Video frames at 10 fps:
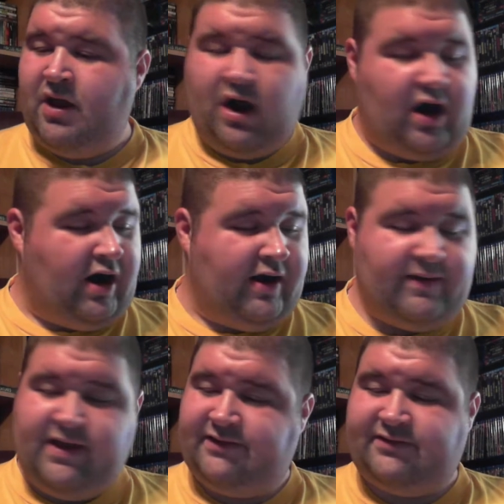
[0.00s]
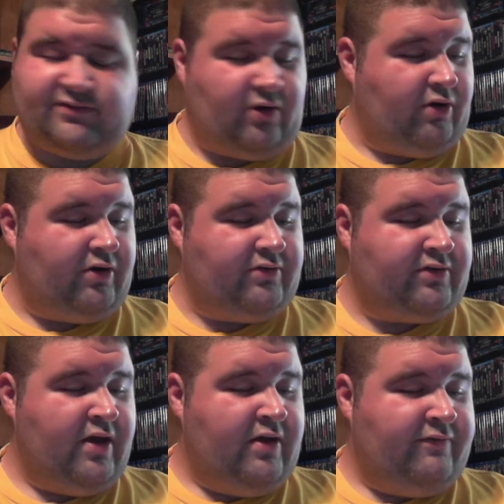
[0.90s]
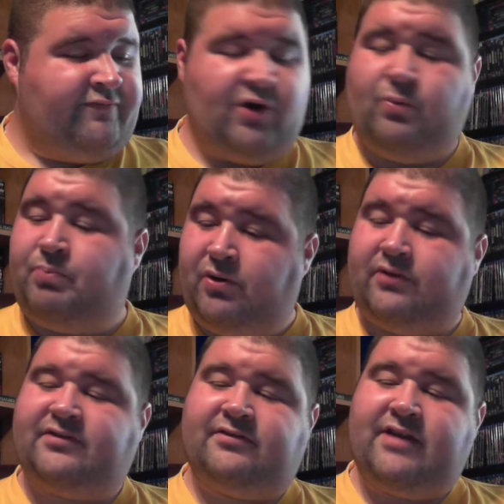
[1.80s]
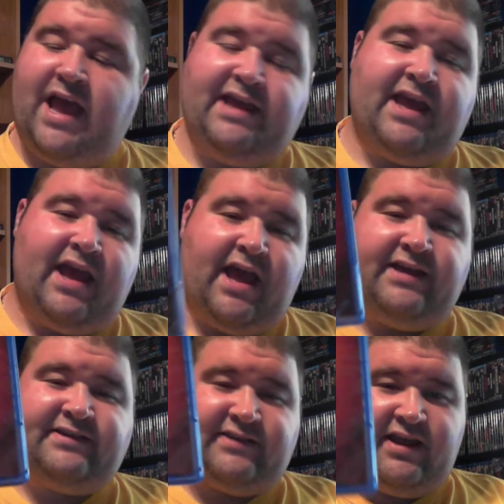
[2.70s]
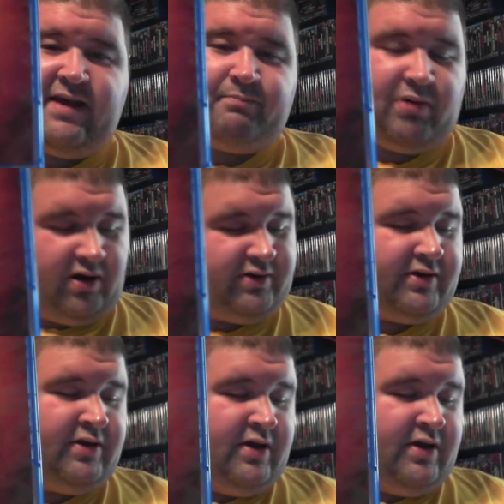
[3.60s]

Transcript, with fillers: Uh, it stars Phil Brooks, aka C M Punk.